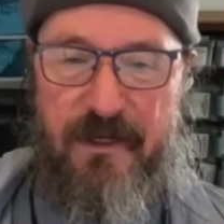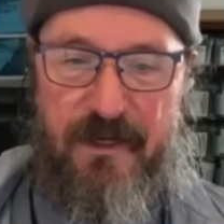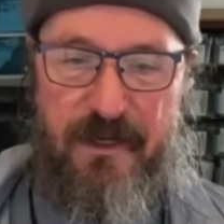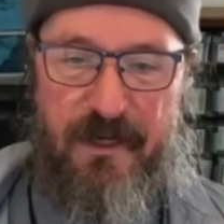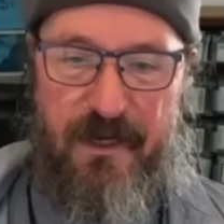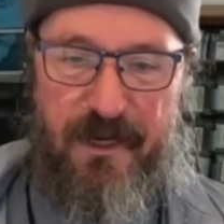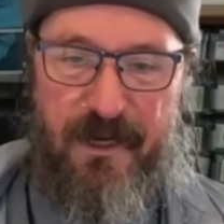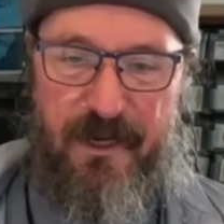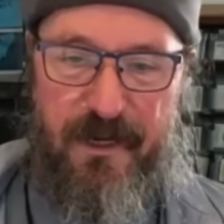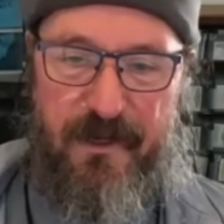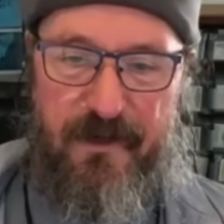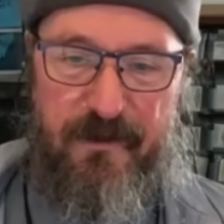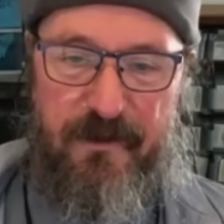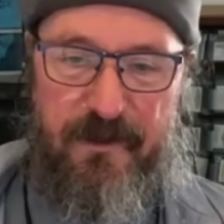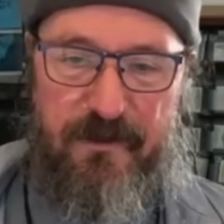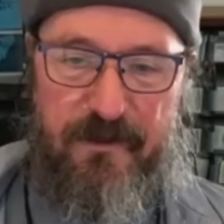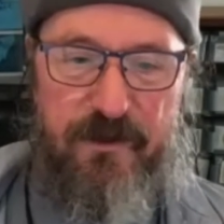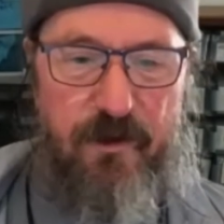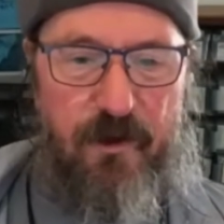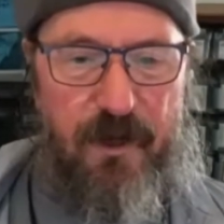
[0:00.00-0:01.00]
And
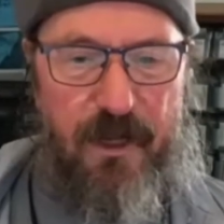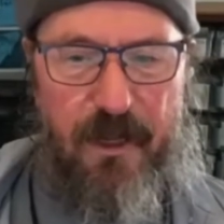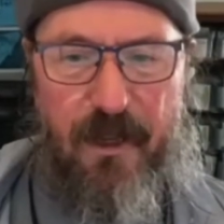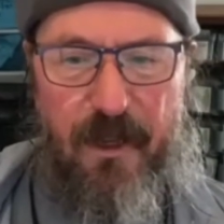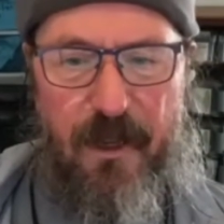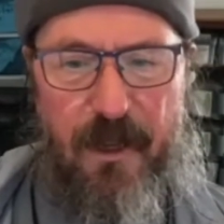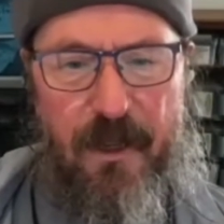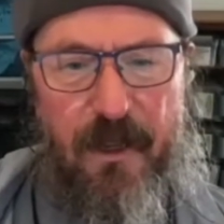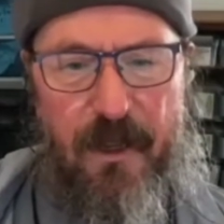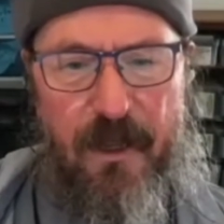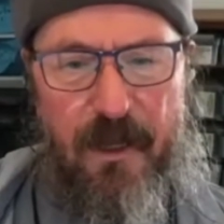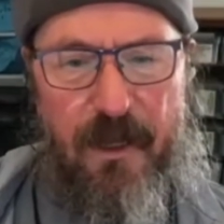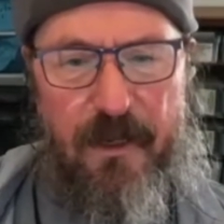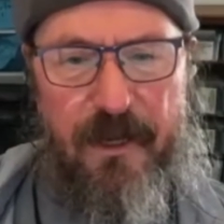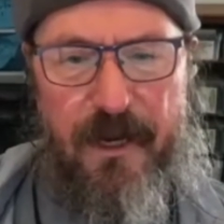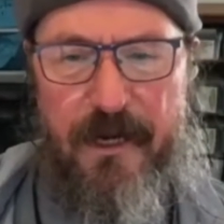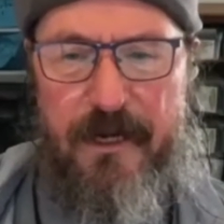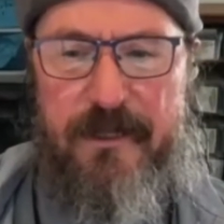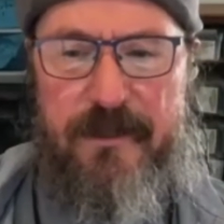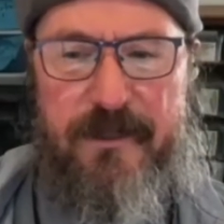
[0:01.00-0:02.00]
so
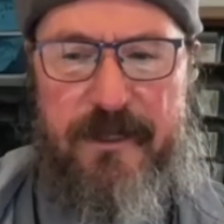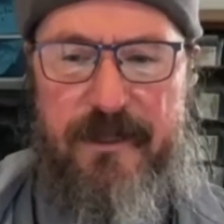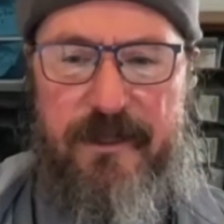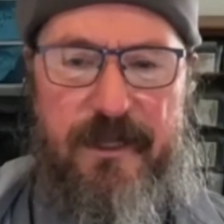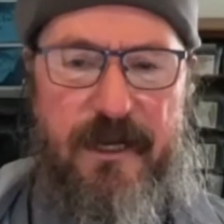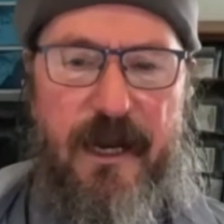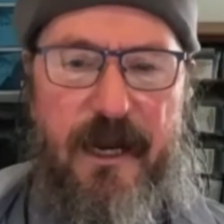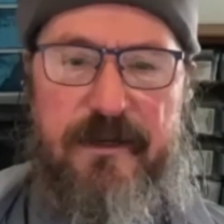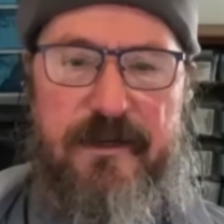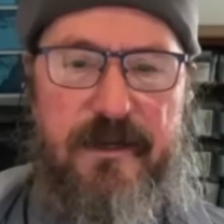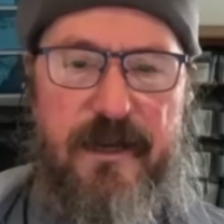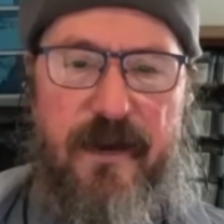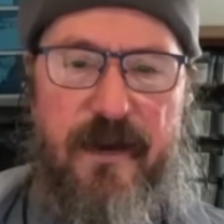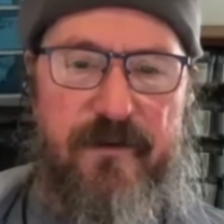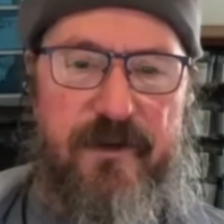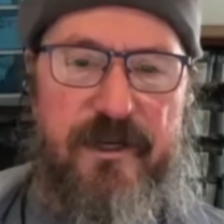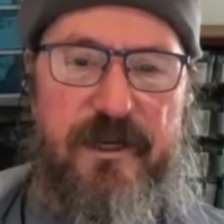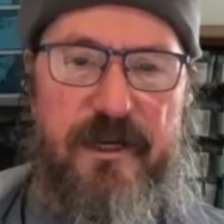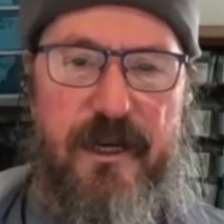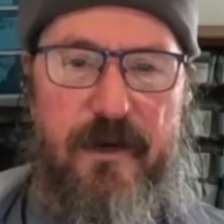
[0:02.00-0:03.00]
anything that I
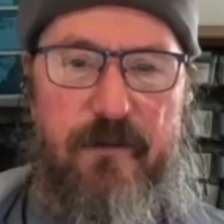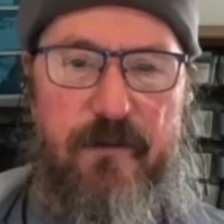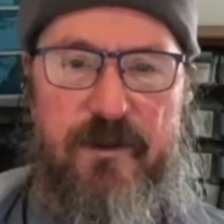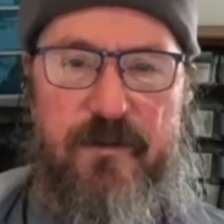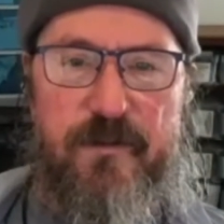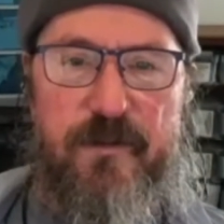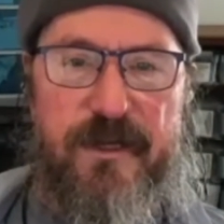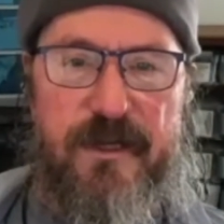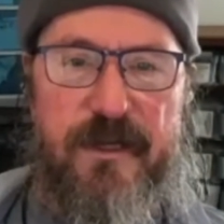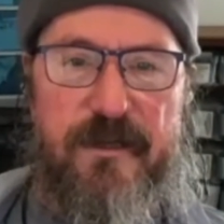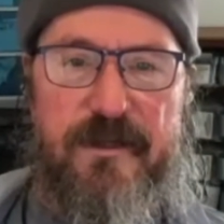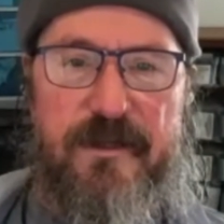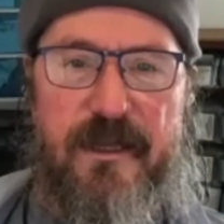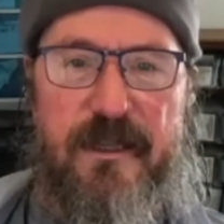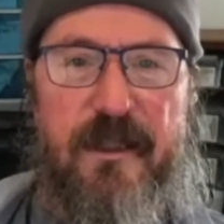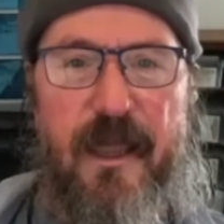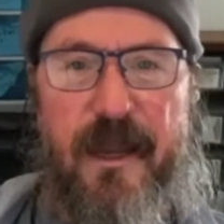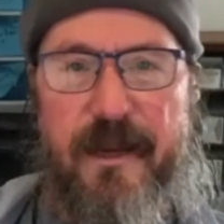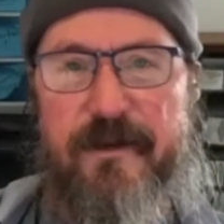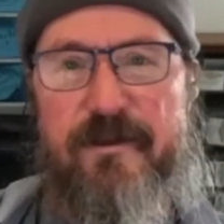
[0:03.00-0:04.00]
ever did was because I
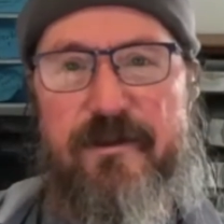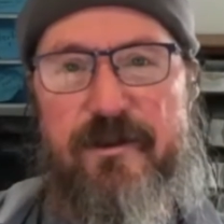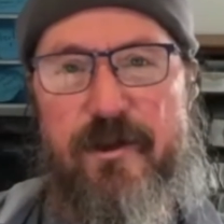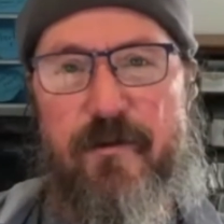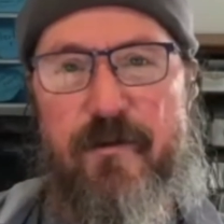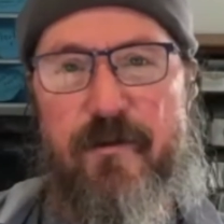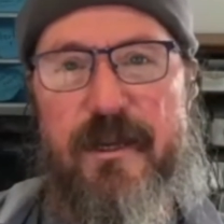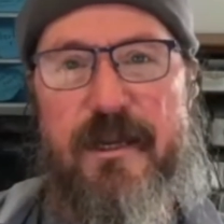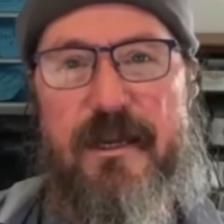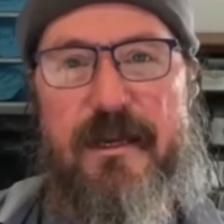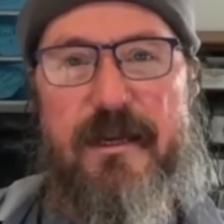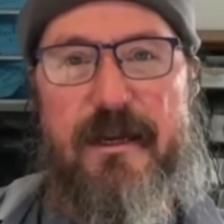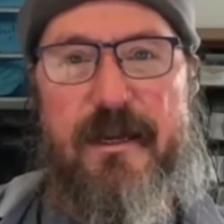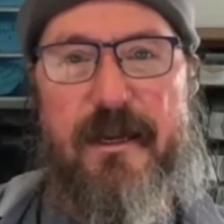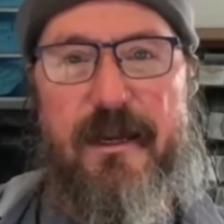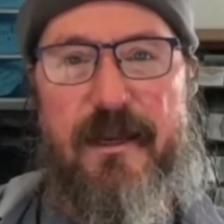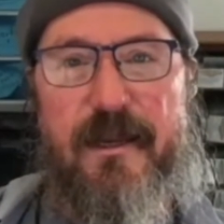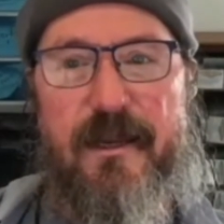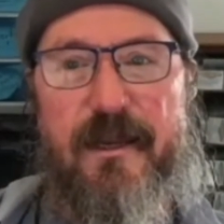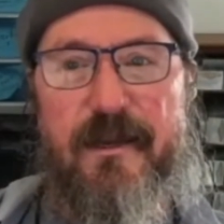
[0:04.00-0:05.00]
liked doing it.
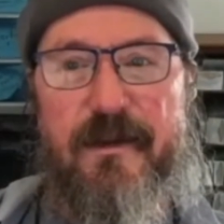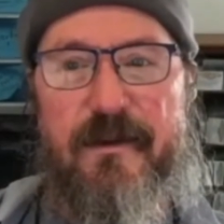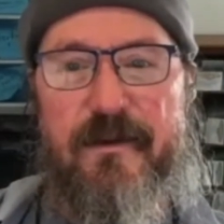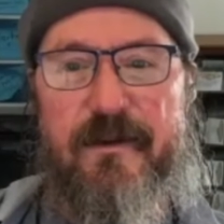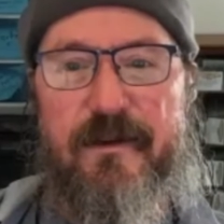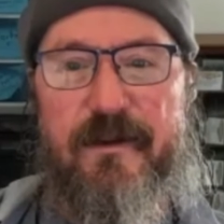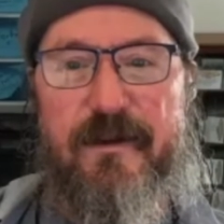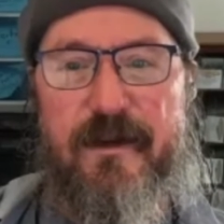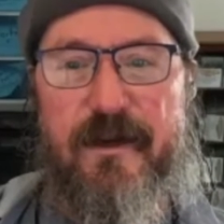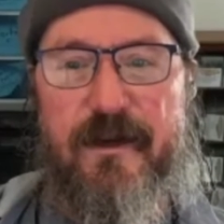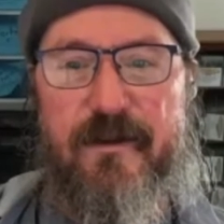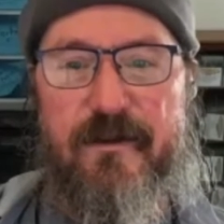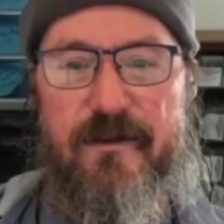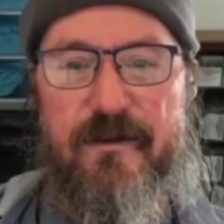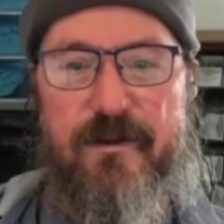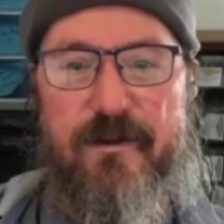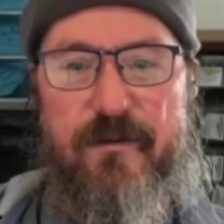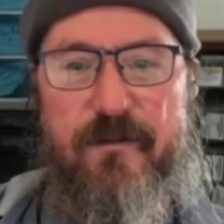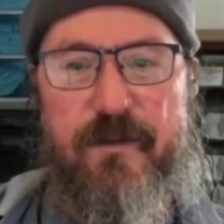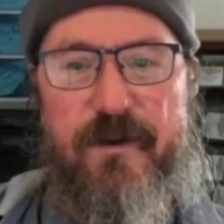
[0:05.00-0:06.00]
And
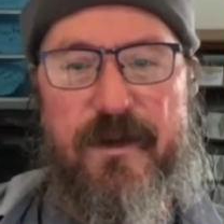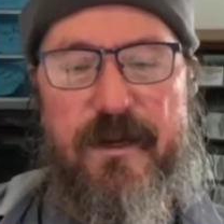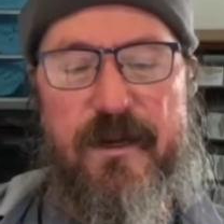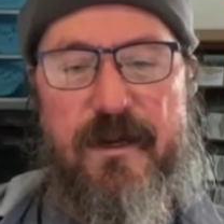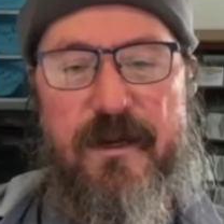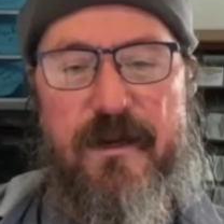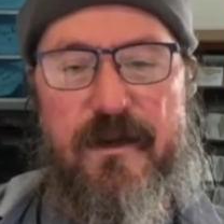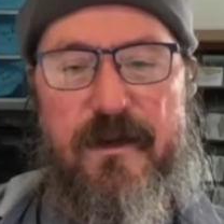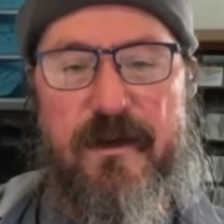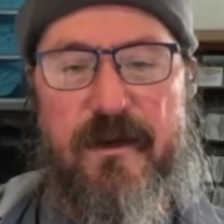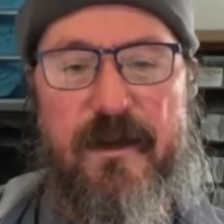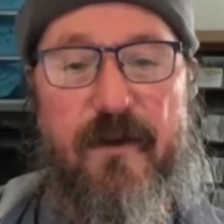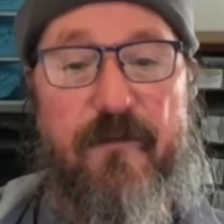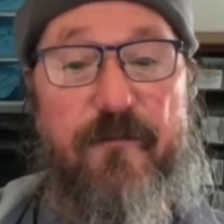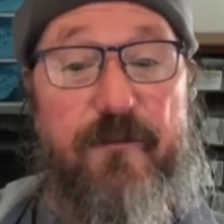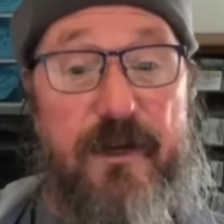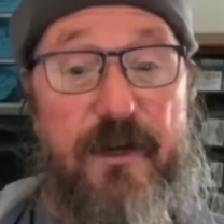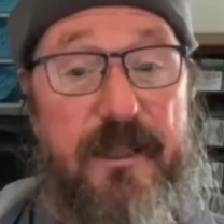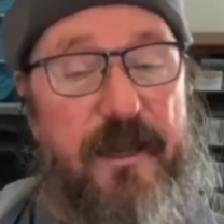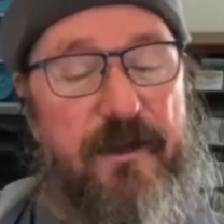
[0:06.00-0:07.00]
so being a
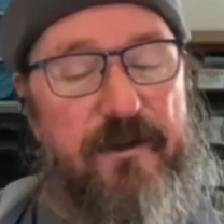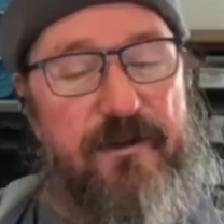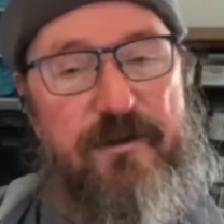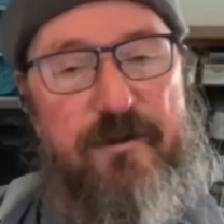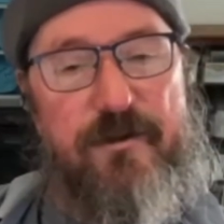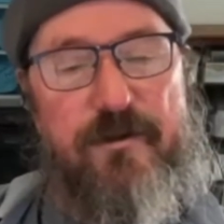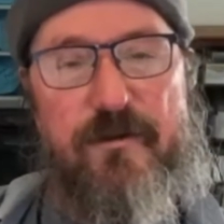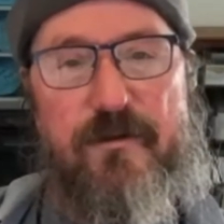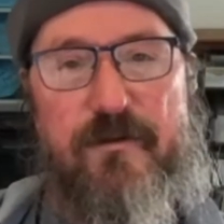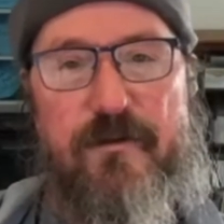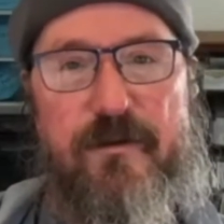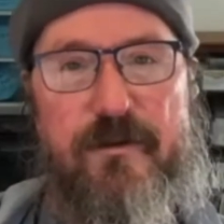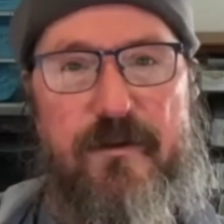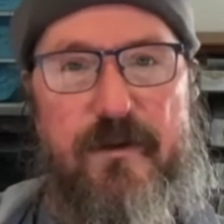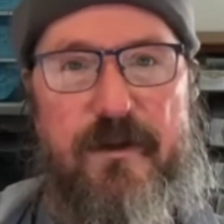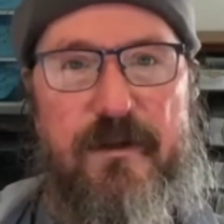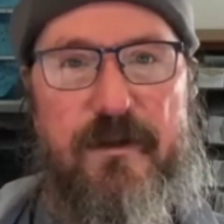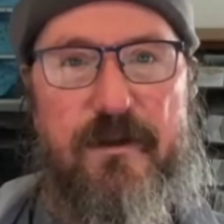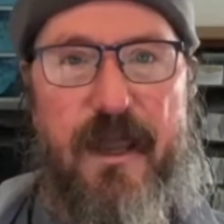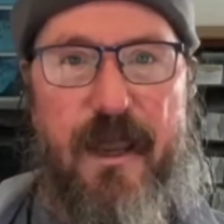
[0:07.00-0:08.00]
freelancer,
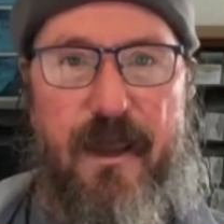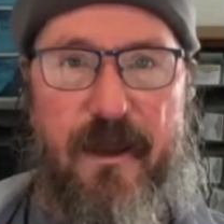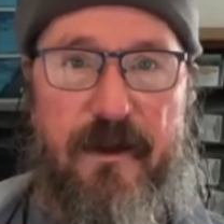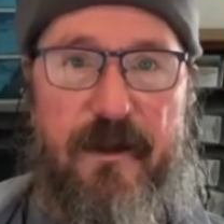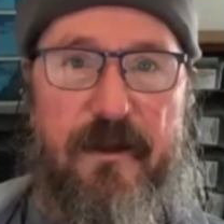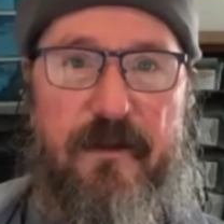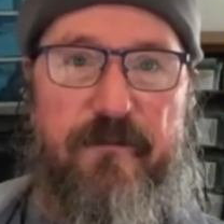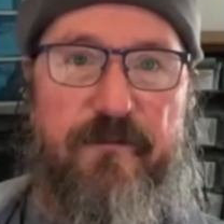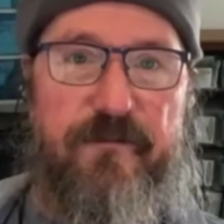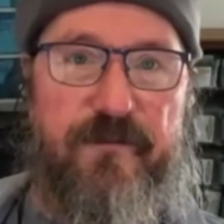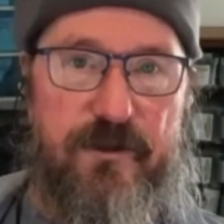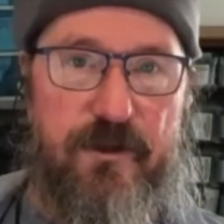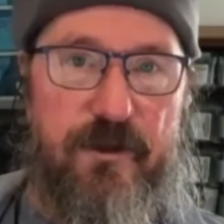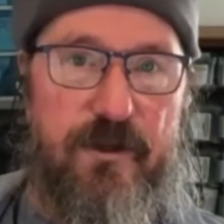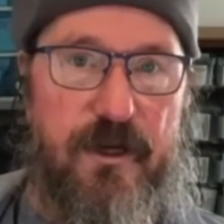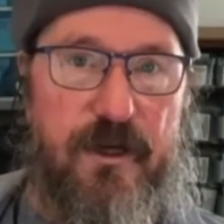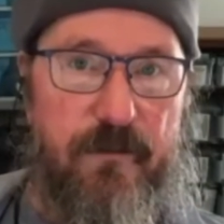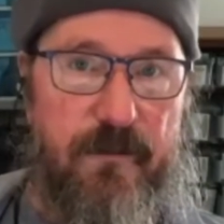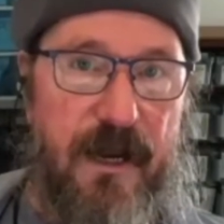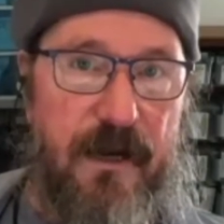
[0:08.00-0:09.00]
you had a
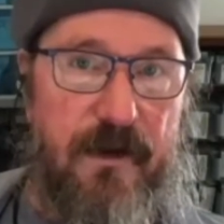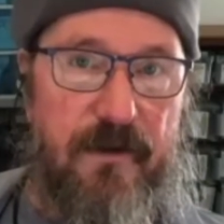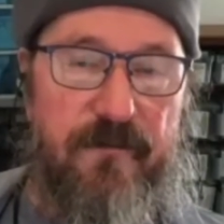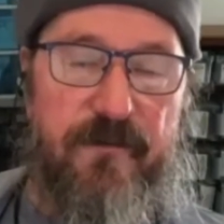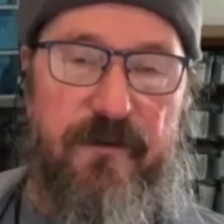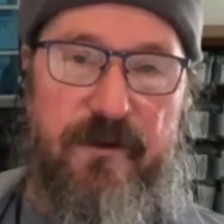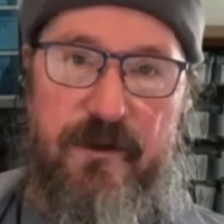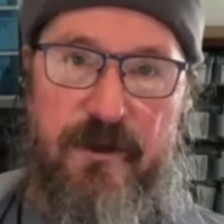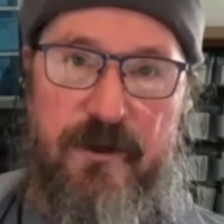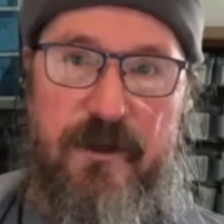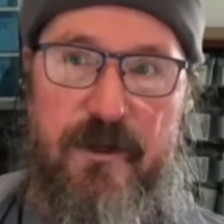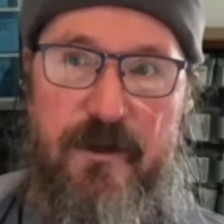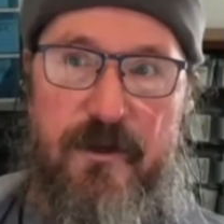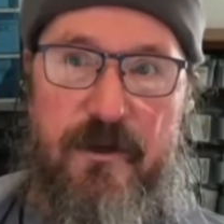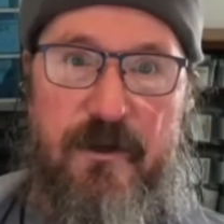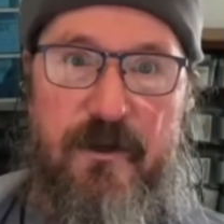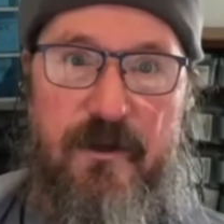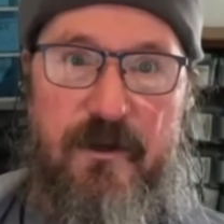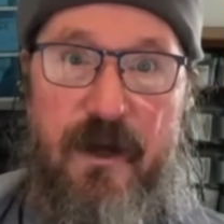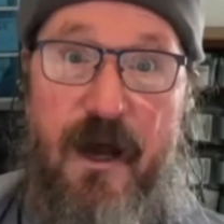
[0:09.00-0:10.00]
certain amount of
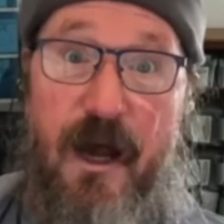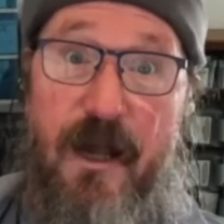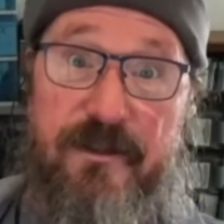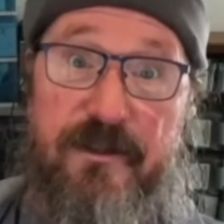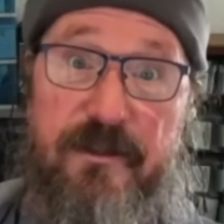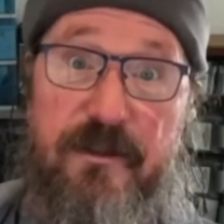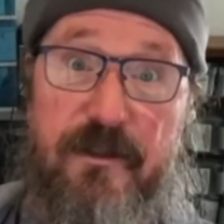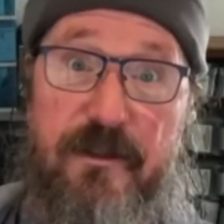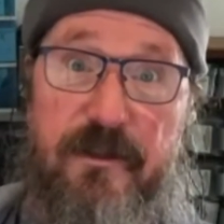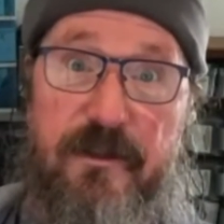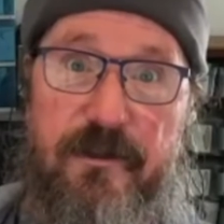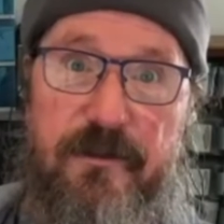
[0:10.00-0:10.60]
hustle.